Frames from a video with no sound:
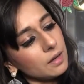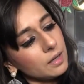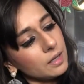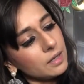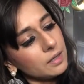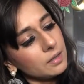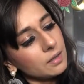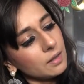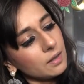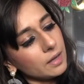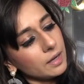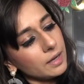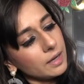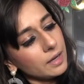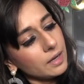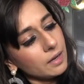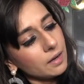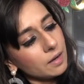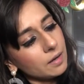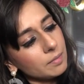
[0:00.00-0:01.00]
in the
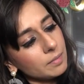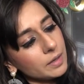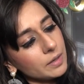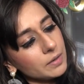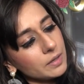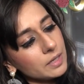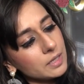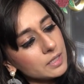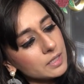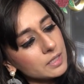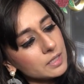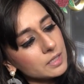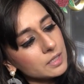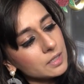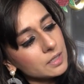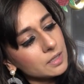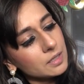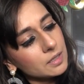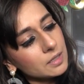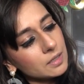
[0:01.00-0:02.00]
light on my wrist.
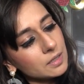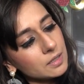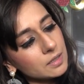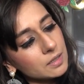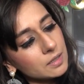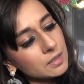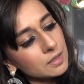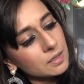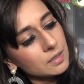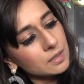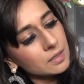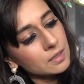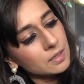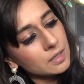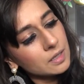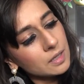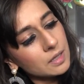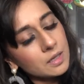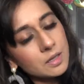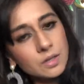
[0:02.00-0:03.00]

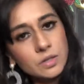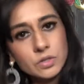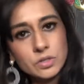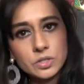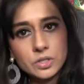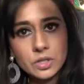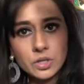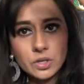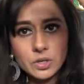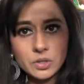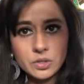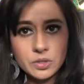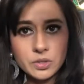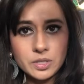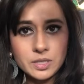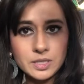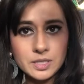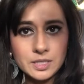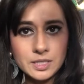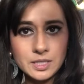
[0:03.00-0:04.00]
So you
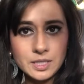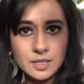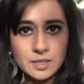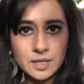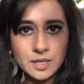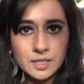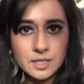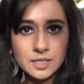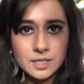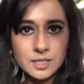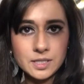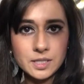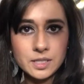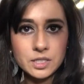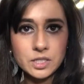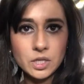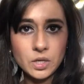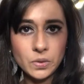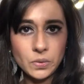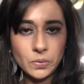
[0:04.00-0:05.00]
could see that's the
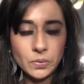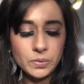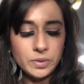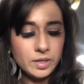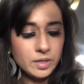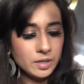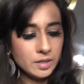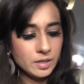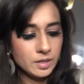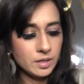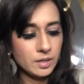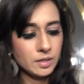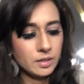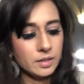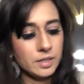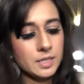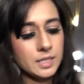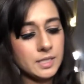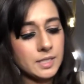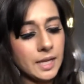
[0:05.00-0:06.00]
tone.
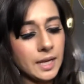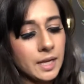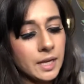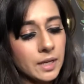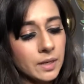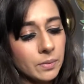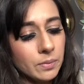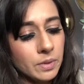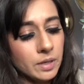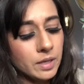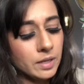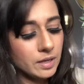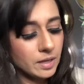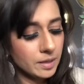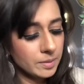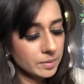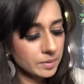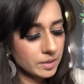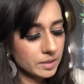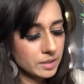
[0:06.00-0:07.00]
The second one
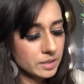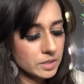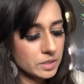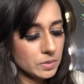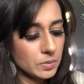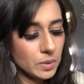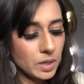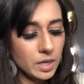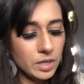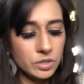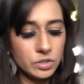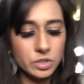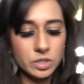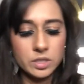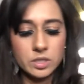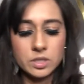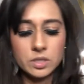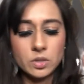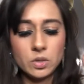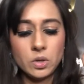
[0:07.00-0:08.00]
I'm gonna swatch
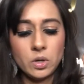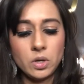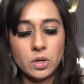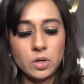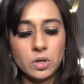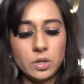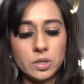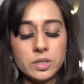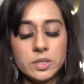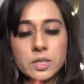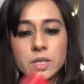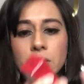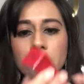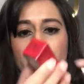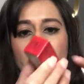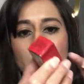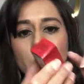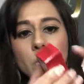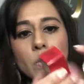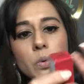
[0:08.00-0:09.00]
is called
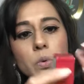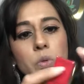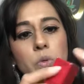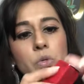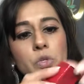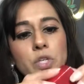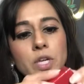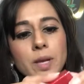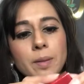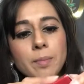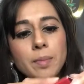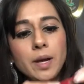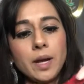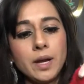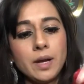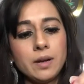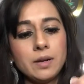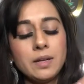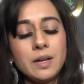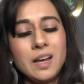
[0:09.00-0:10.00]
Rouge
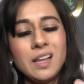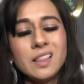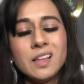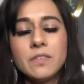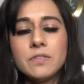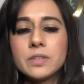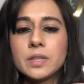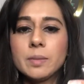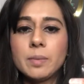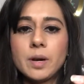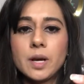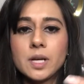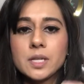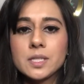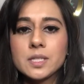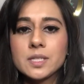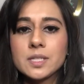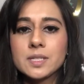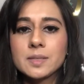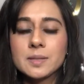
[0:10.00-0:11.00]
Empire. Now I left the
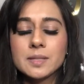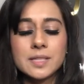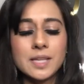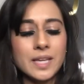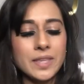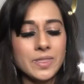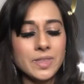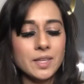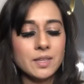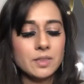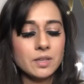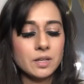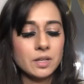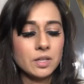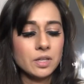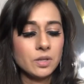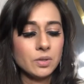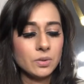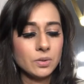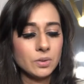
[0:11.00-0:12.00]
boxes because I think they're
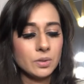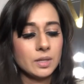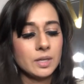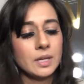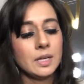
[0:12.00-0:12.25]
cute